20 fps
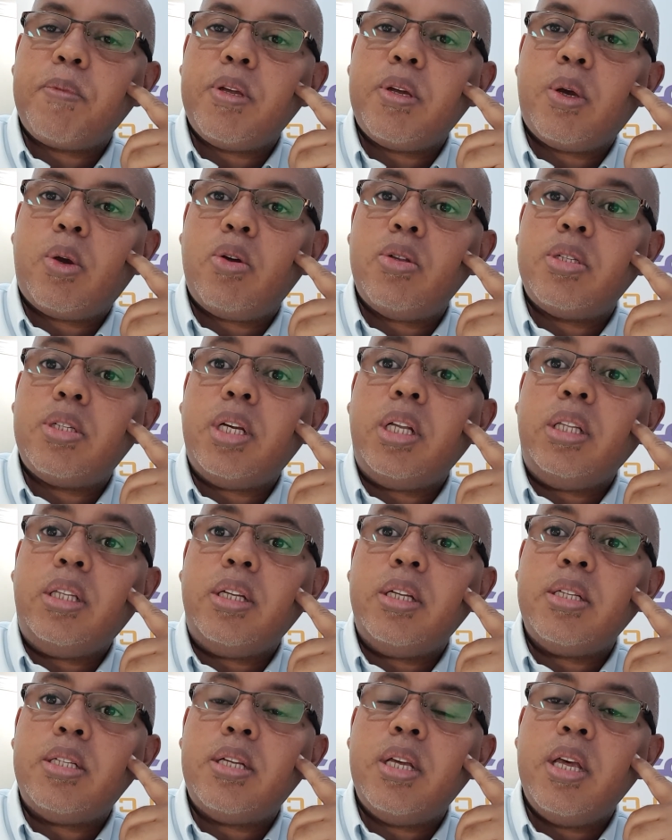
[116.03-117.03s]

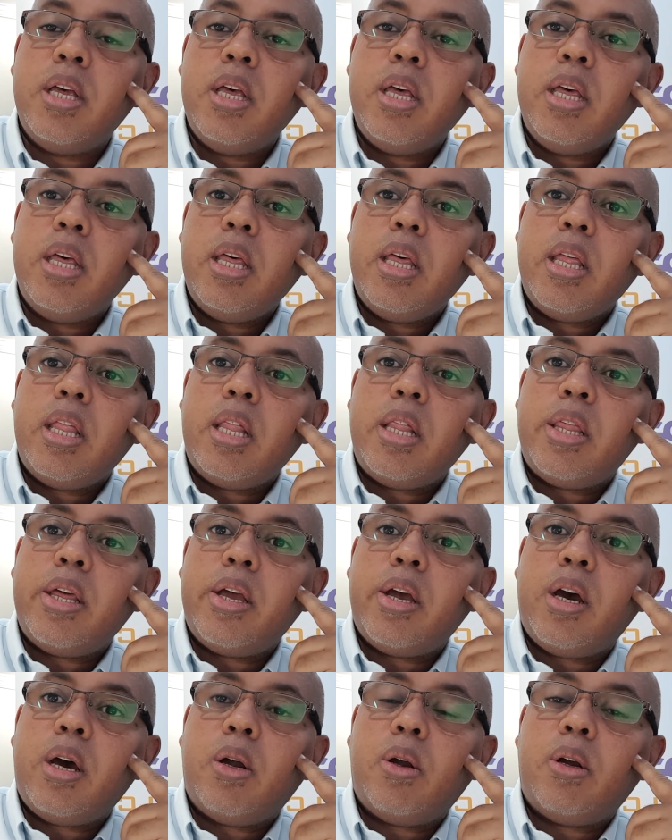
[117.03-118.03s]
consultants, they
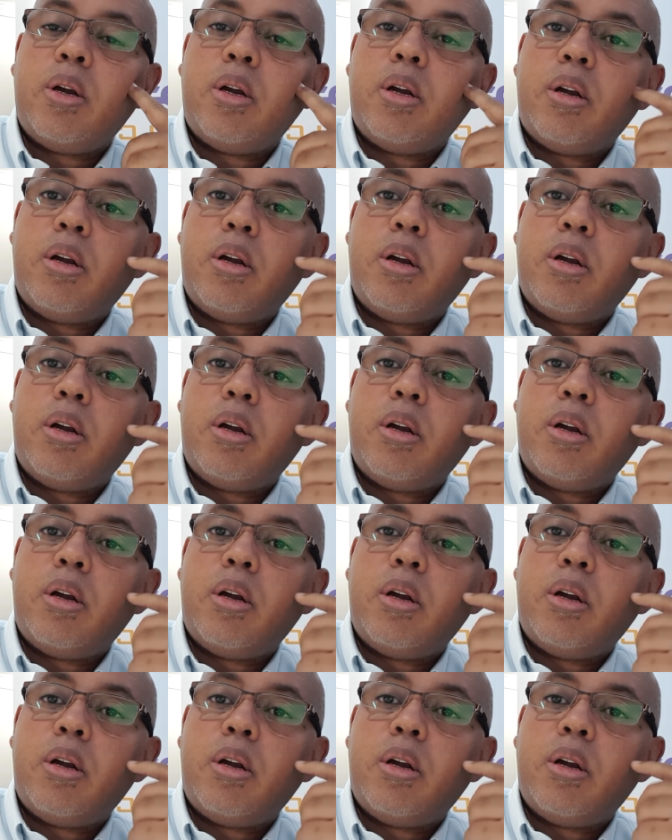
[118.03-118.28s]
are